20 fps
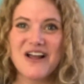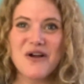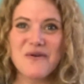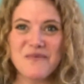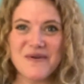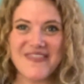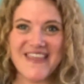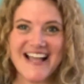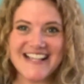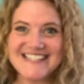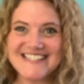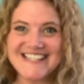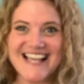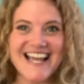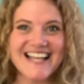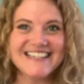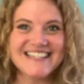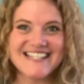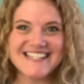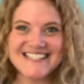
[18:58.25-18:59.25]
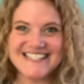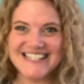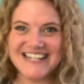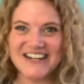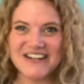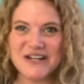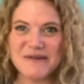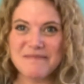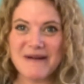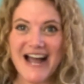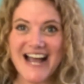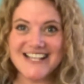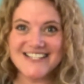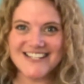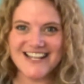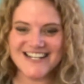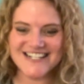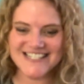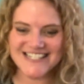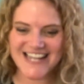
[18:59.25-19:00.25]
With that said, let's sing our goodbye
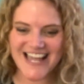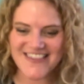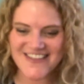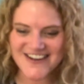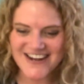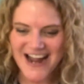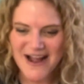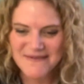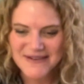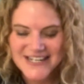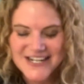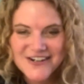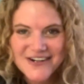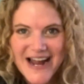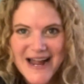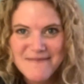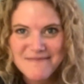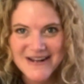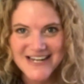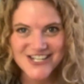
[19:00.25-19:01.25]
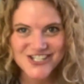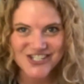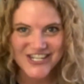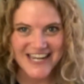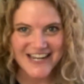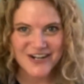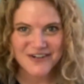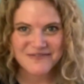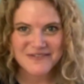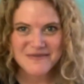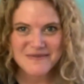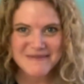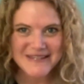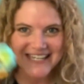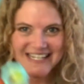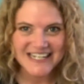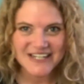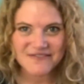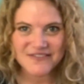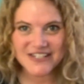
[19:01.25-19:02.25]
song together. I'm gonna grab my shaker from the
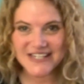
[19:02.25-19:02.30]
beginning of